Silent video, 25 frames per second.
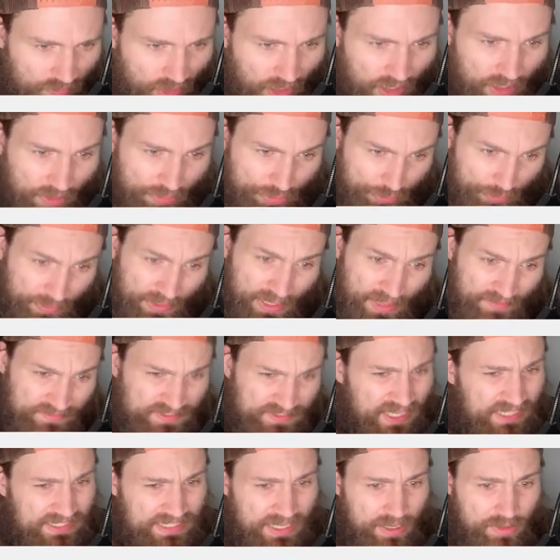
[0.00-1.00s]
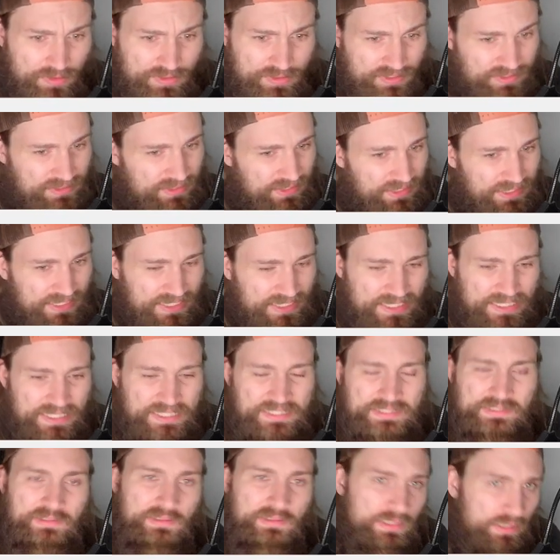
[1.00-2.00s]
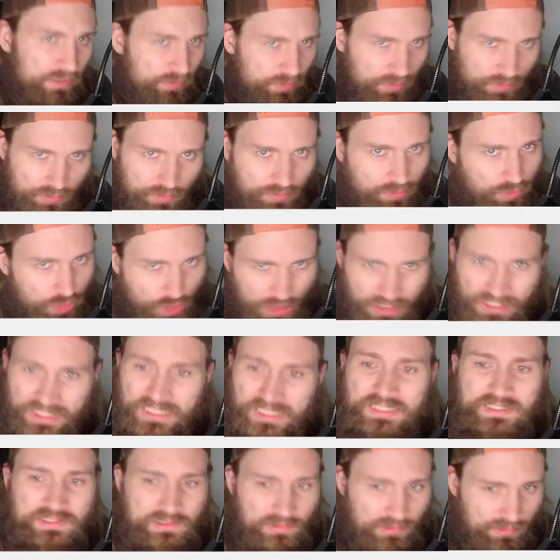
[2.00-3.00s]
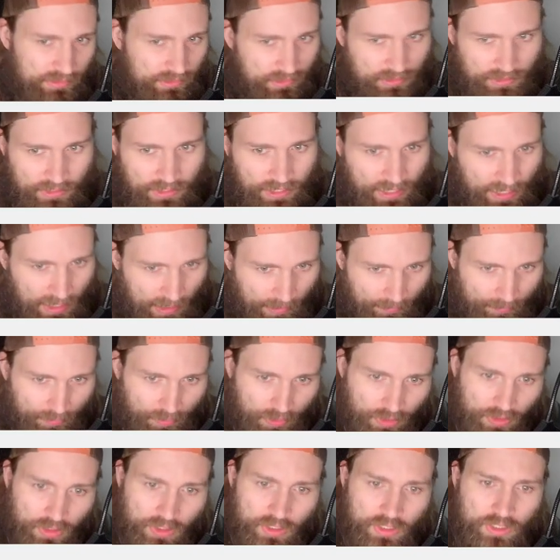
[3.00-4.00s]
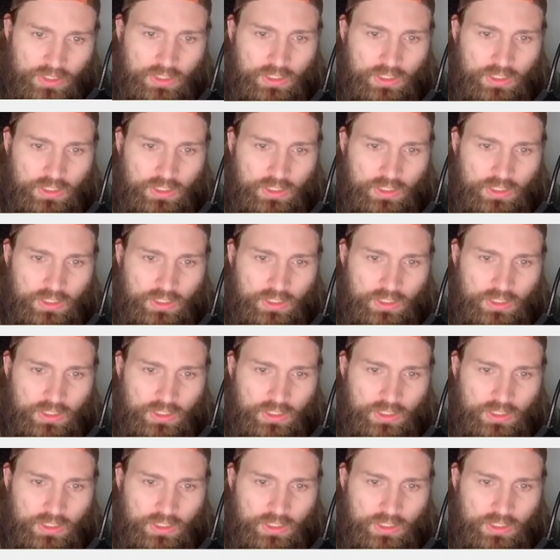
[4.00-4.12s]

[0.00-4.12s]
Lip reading: 3.5 takedowns is easily going to happen.